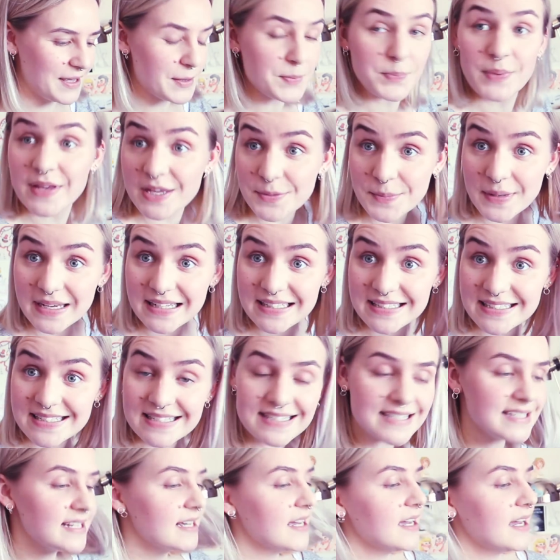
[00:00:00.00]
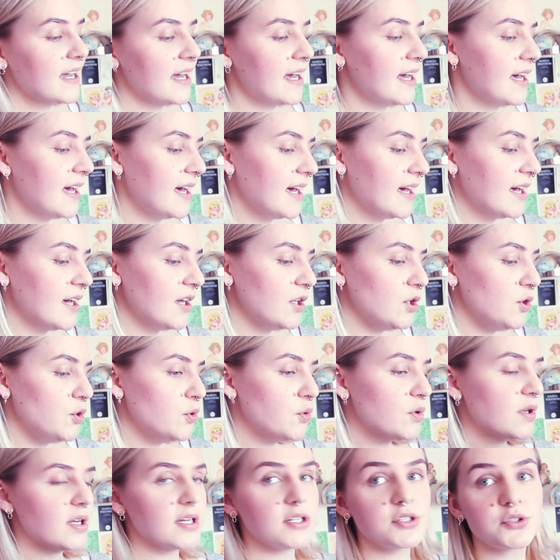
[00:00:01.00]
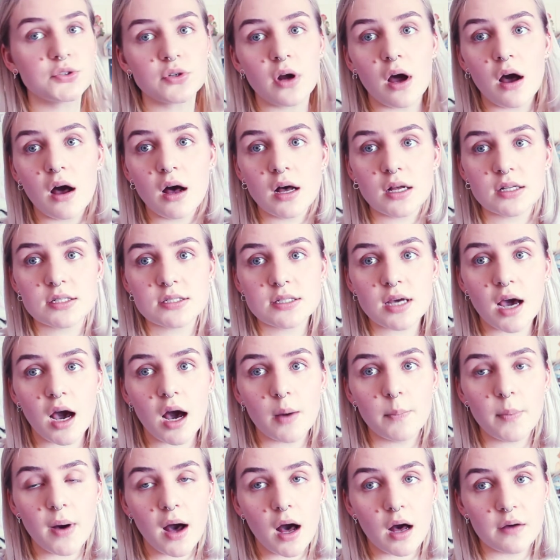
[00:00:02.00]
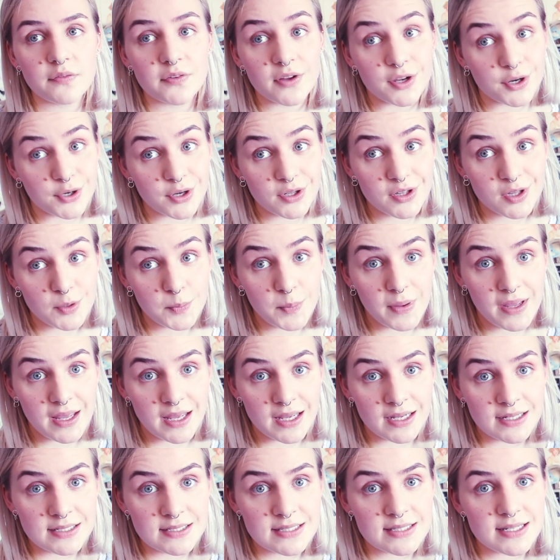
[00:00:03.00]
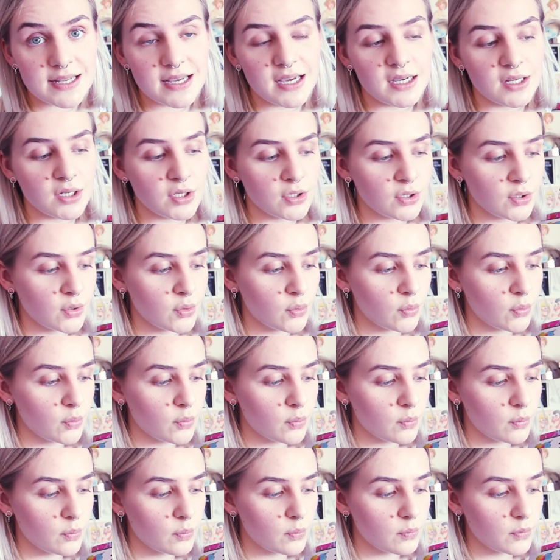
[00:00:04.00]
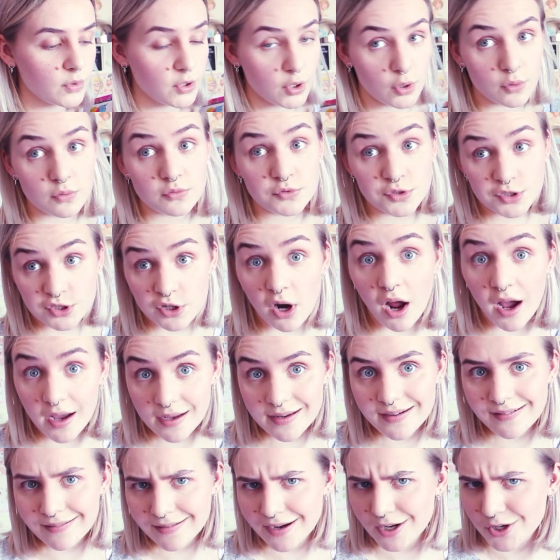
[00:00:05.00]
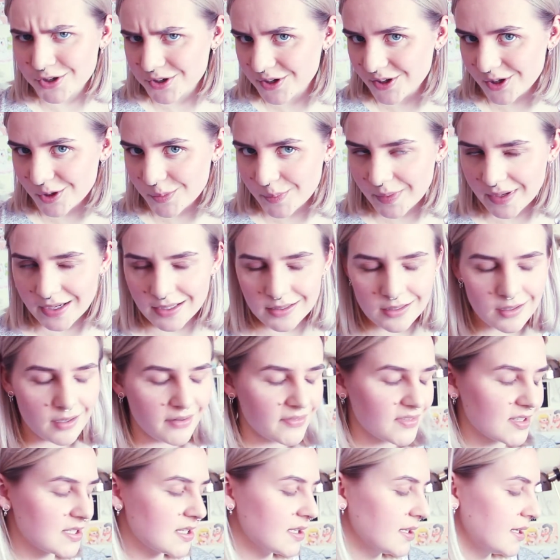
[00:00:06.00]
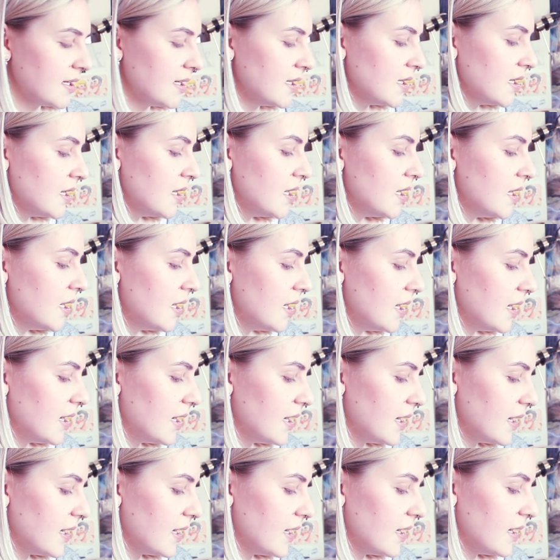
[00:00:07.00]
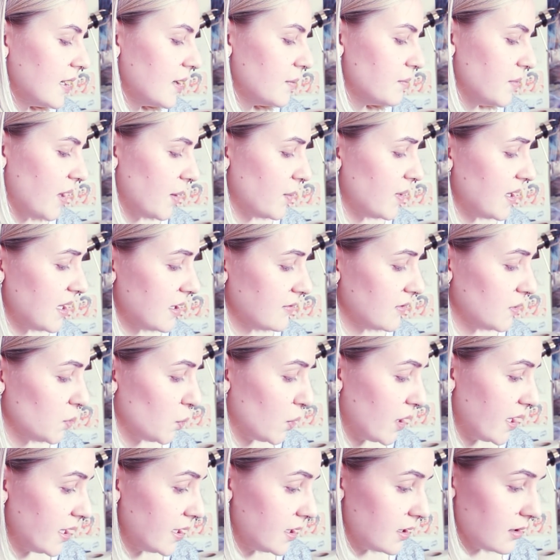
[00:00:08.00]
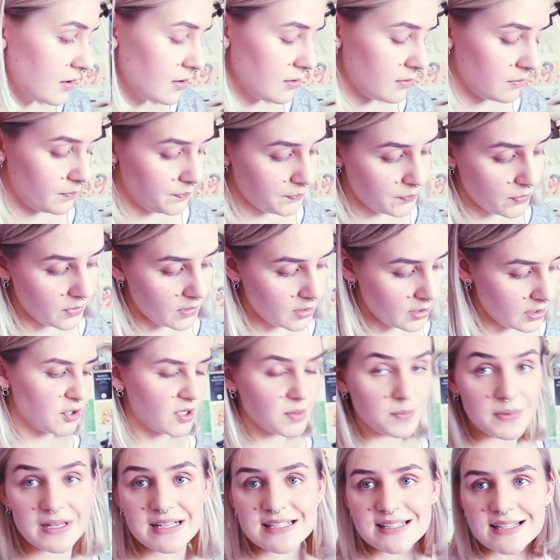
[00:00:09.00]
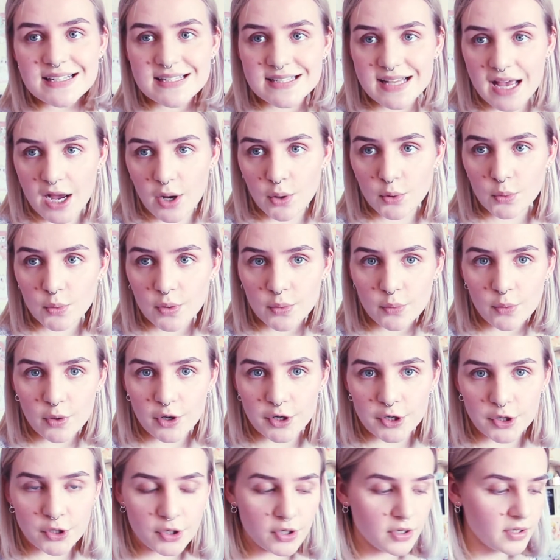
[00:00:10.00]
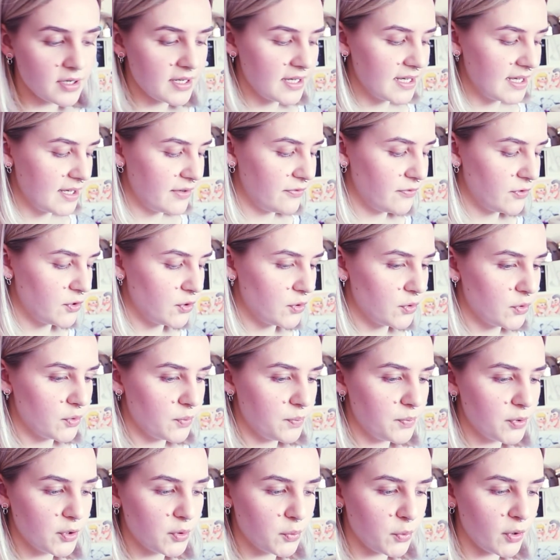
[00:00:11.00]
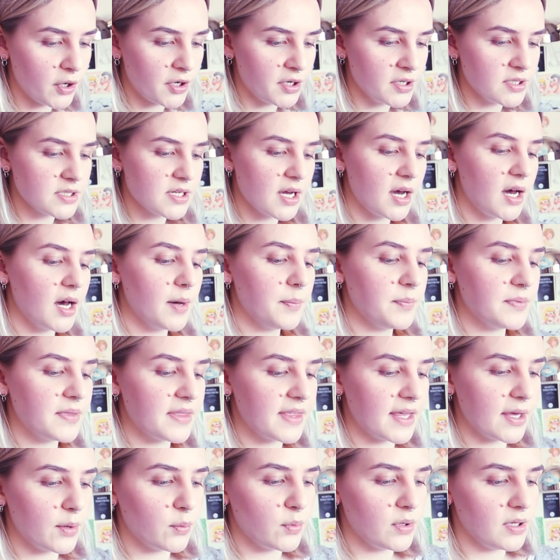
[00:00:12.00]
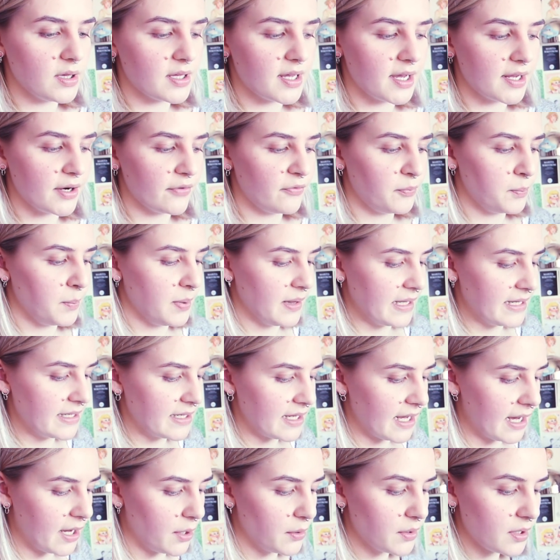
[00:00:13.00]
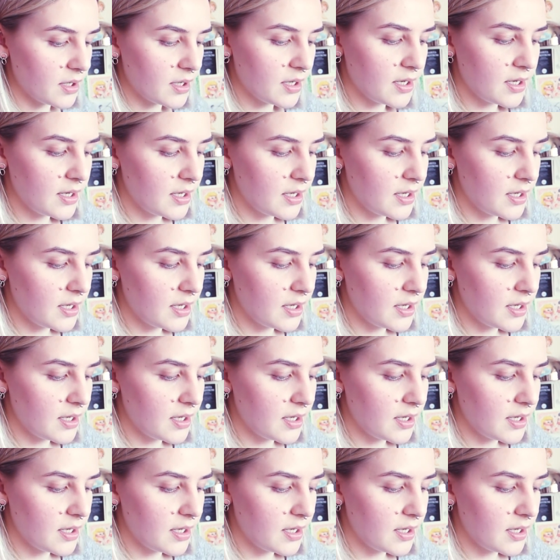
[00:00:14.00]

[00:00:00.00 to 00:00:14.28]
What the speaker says: pigments. You can draw on top of acrylic paints and, you know, dried acrylic paint, obviously. Maybe even wet. You can mix this out with water. If you put water on top, they will kind of blend out,